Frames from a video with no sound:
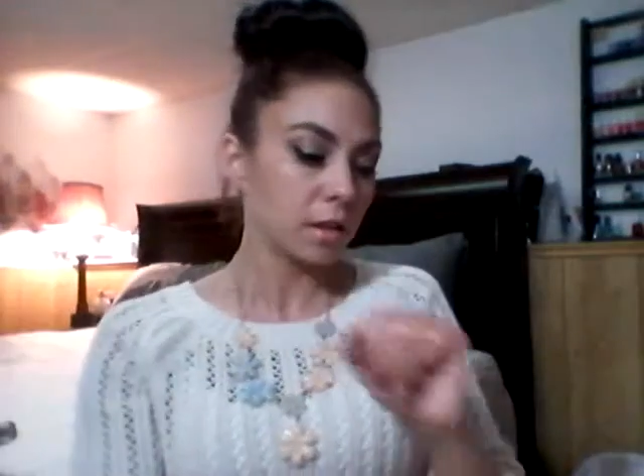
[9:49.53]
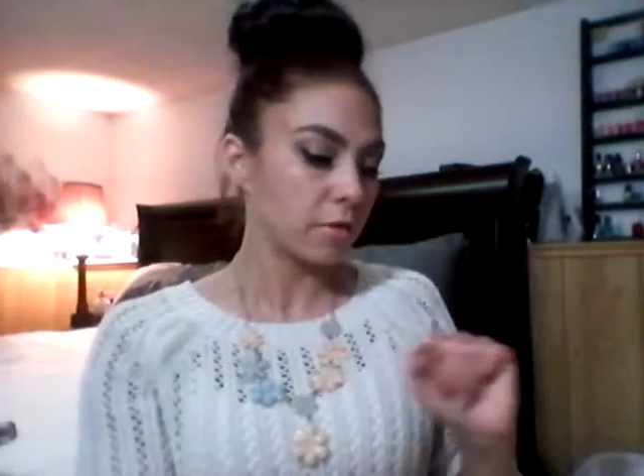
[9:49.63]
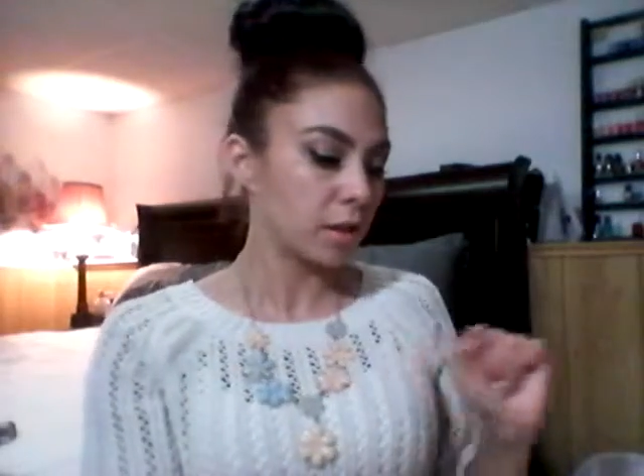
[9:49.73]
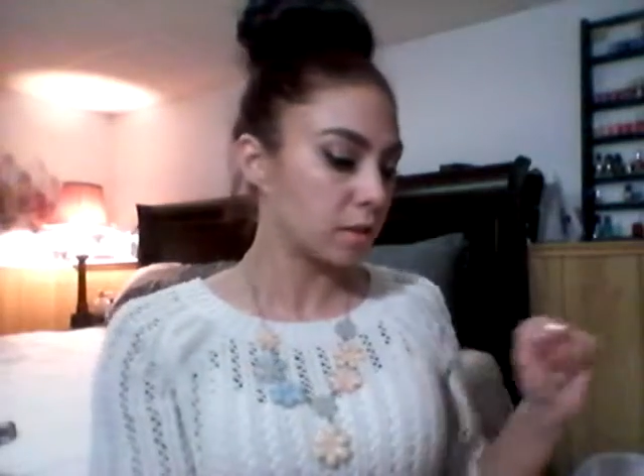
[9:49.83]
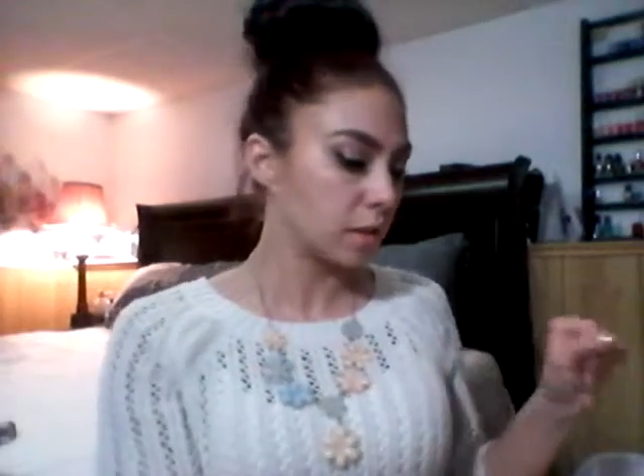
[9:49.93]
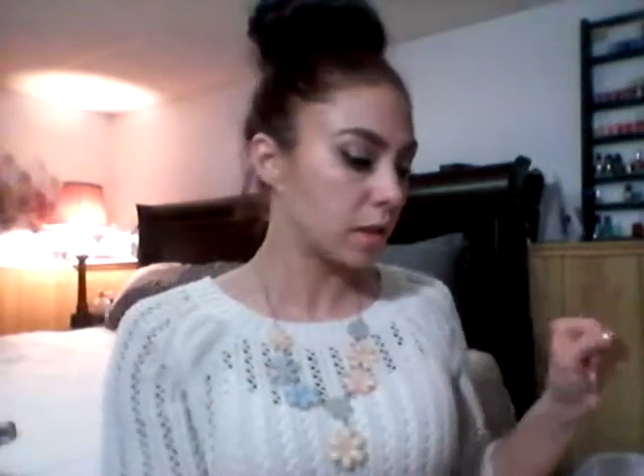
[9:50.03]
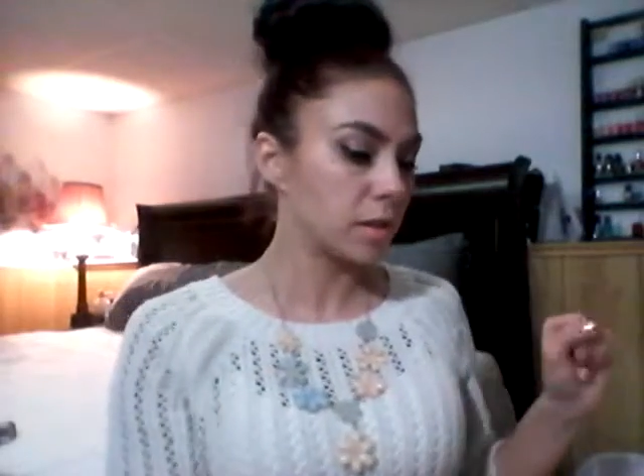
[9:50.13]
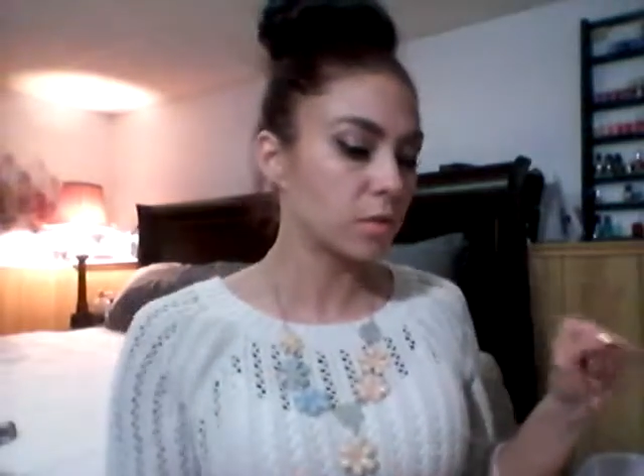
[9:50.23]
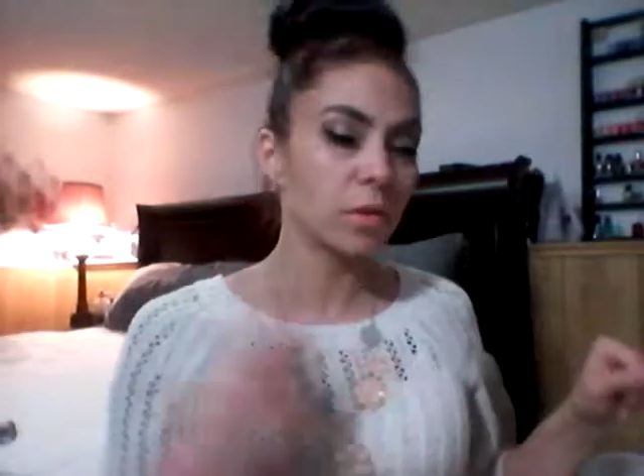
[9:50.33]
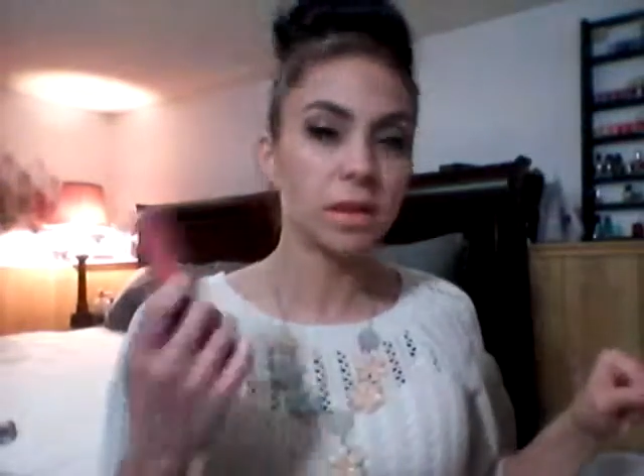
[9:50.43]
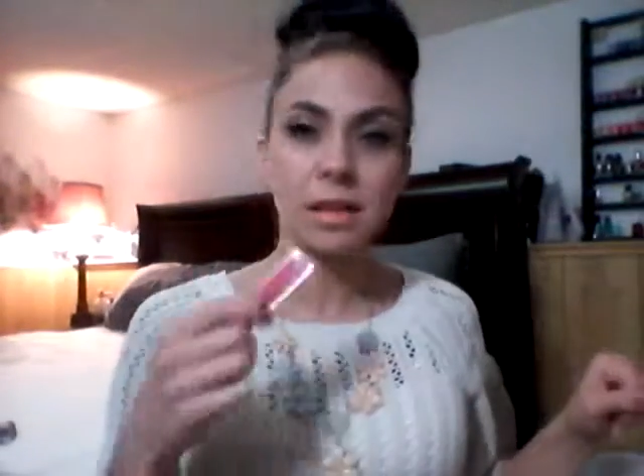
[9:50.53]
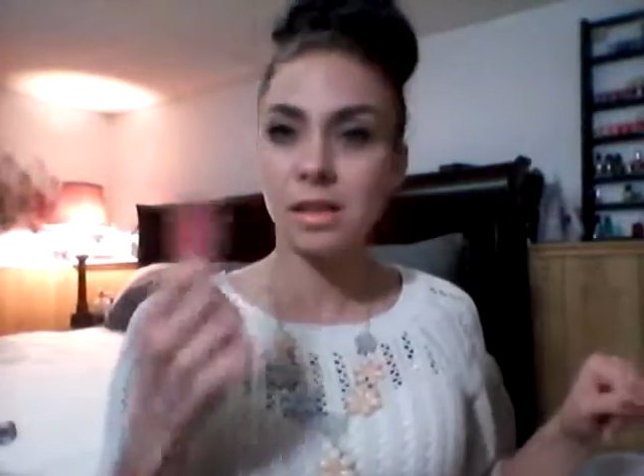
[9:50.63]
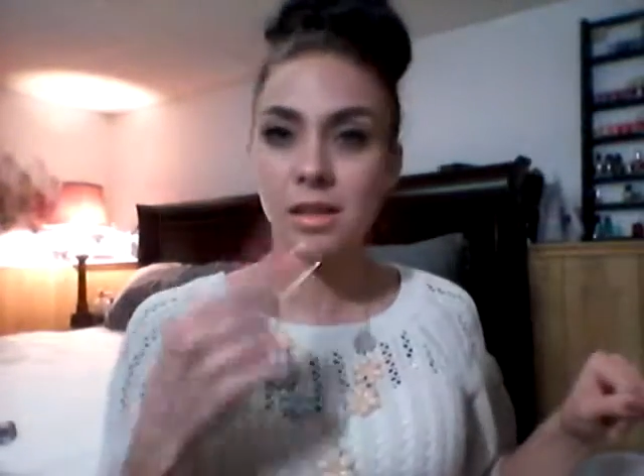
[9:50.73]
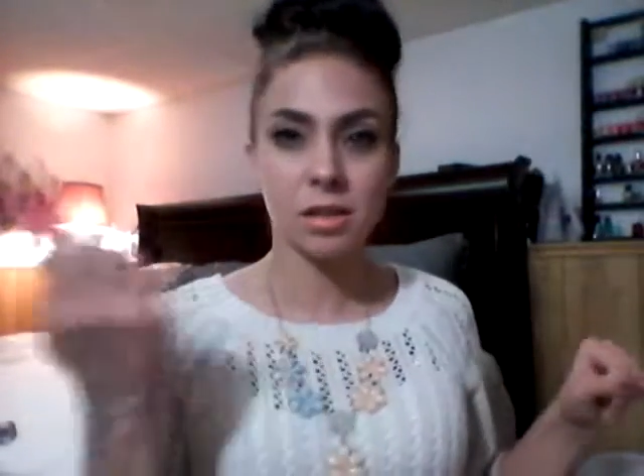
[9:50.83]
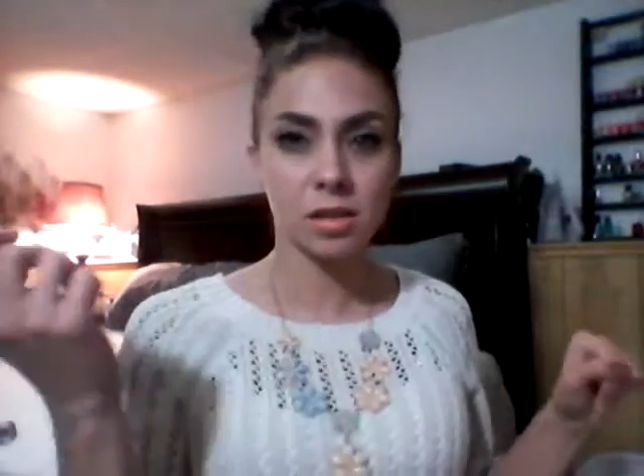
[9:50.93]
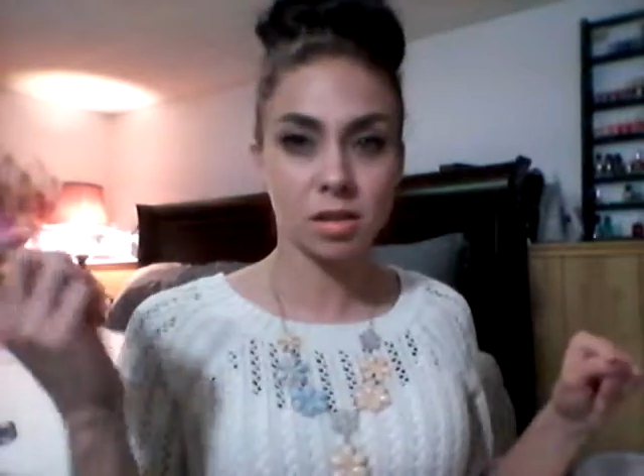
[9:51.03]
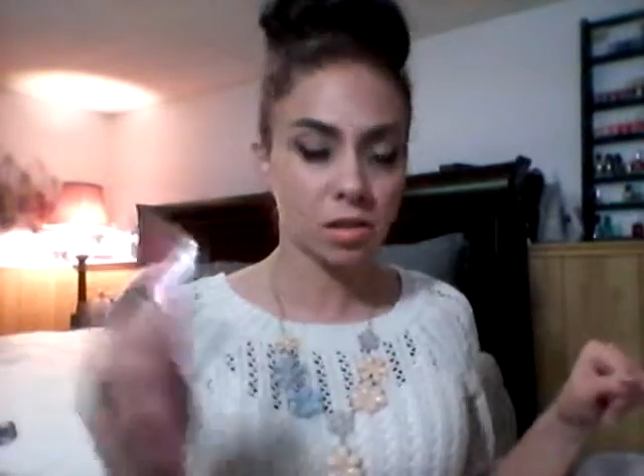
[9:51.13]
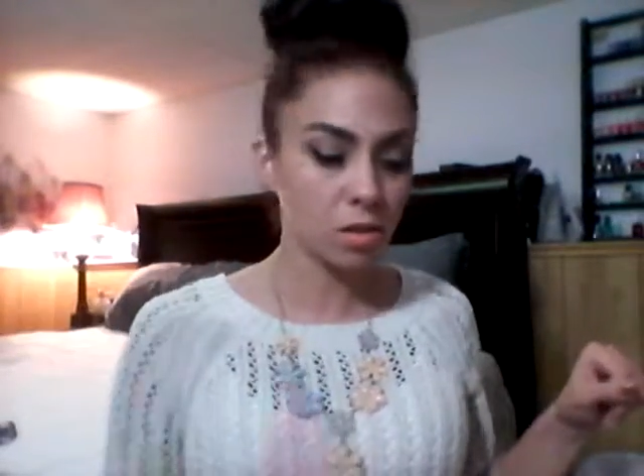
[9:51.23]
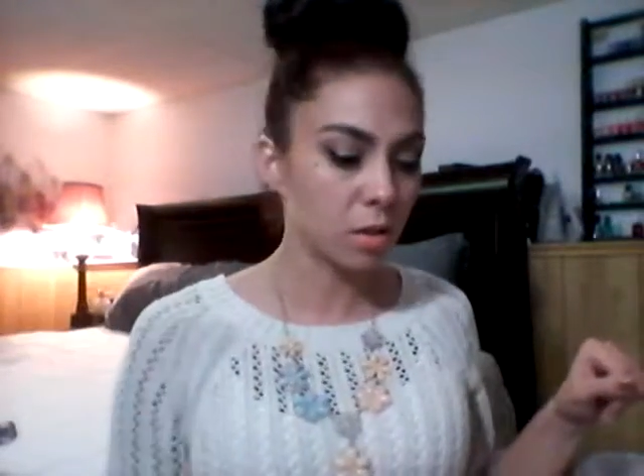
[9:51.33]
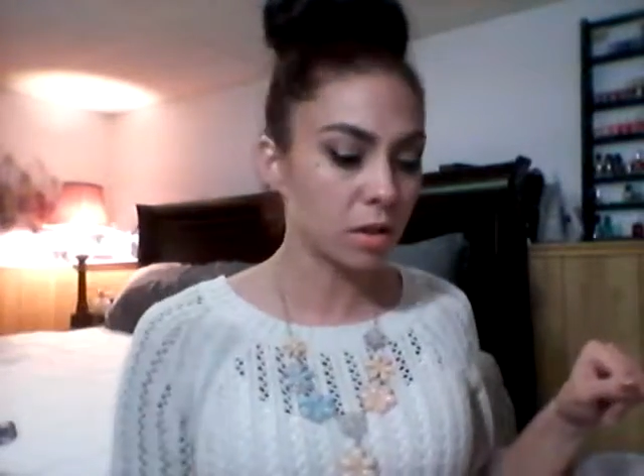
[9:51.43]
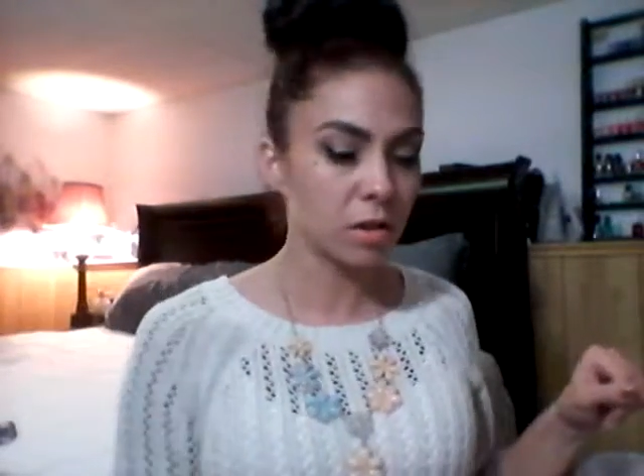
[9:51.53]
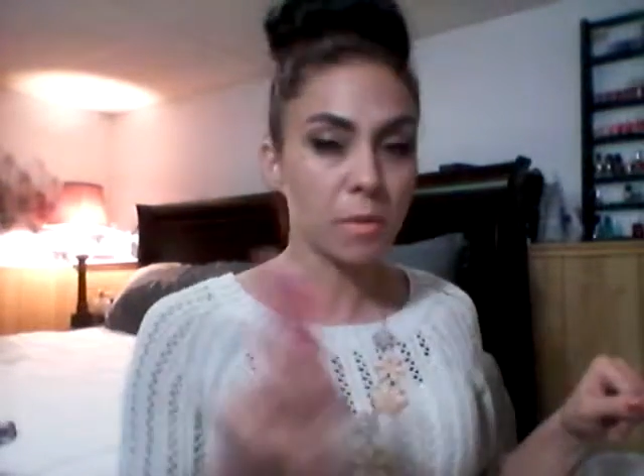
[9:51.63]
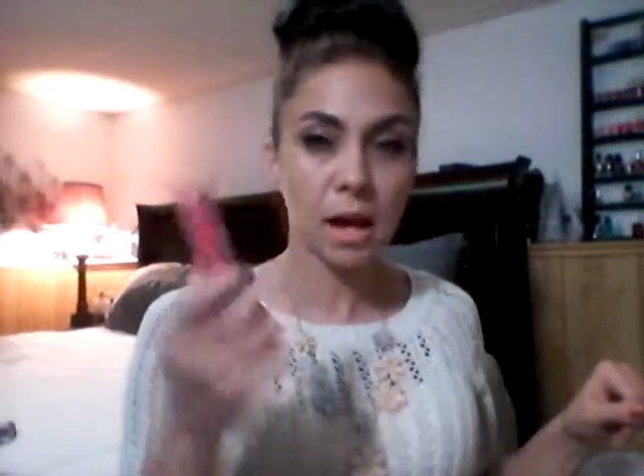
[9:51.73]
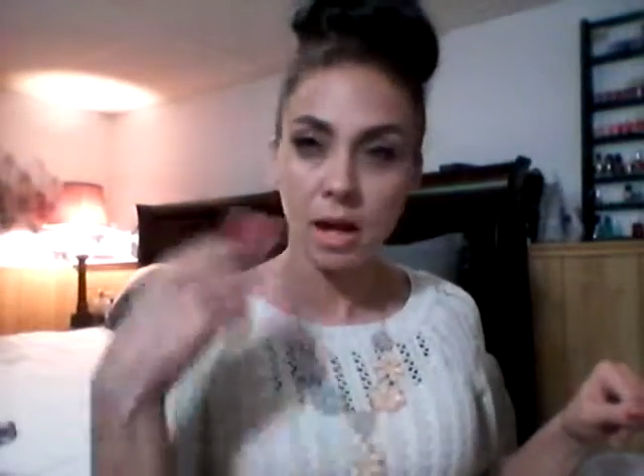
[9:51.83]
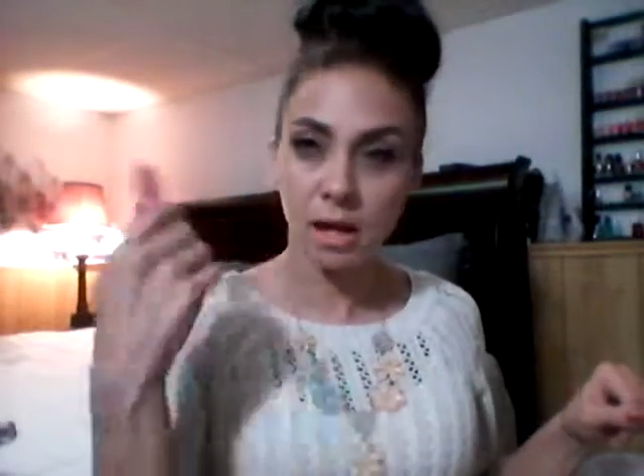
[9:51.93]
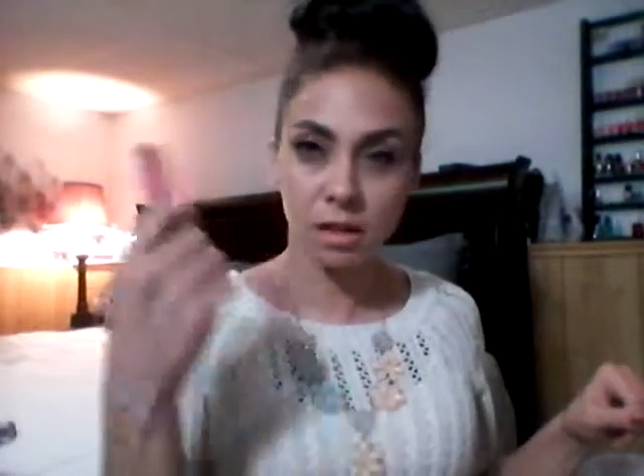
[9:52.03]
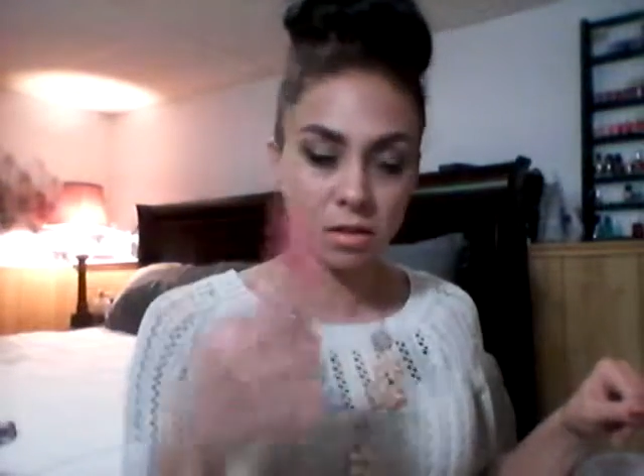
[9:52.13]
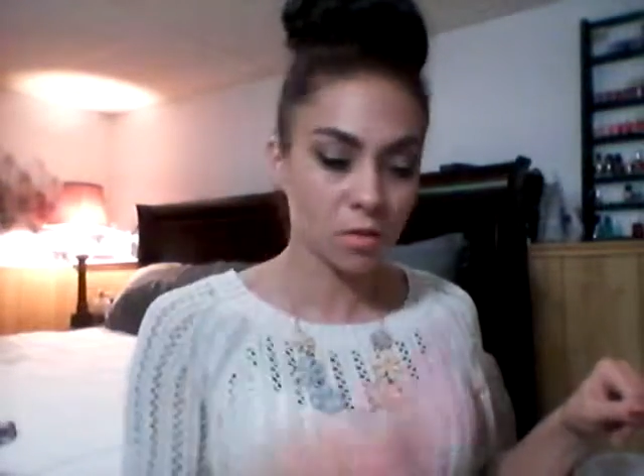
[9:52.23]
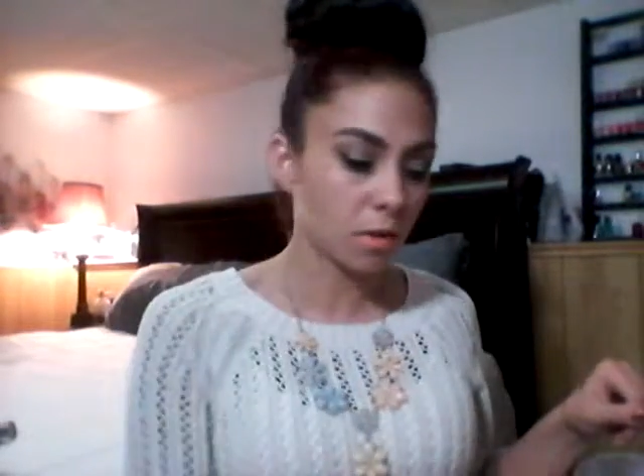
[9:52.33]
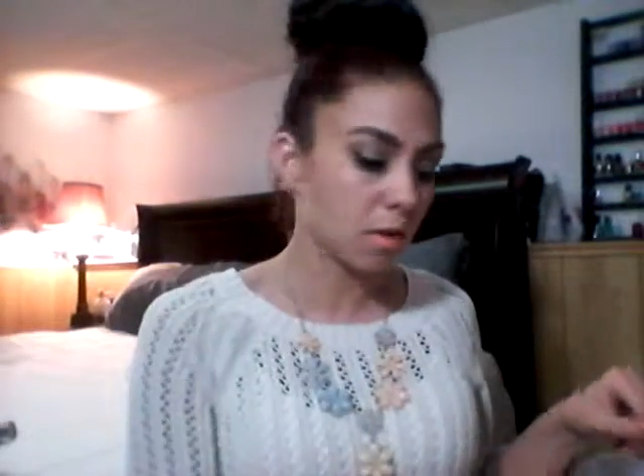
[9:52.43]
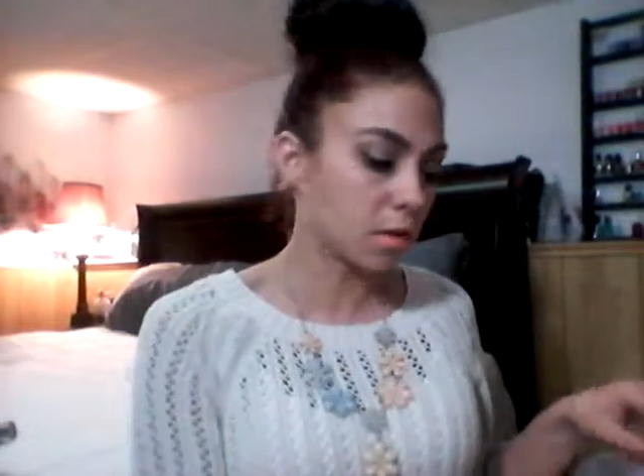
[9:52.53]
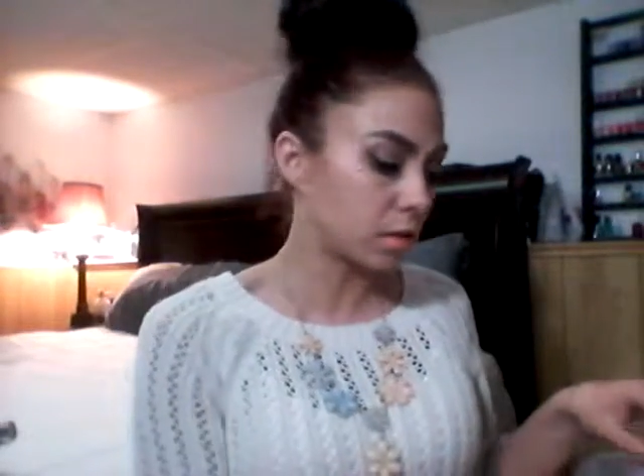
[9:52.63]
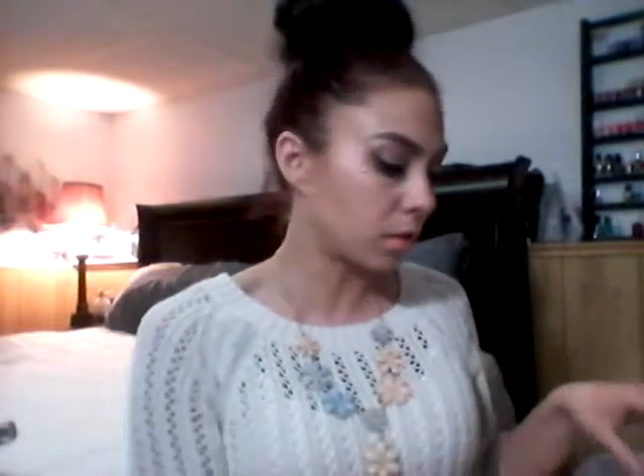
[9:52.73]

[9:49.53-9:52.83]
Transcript: Love it. It's really easy just to throw it in your bag and throw it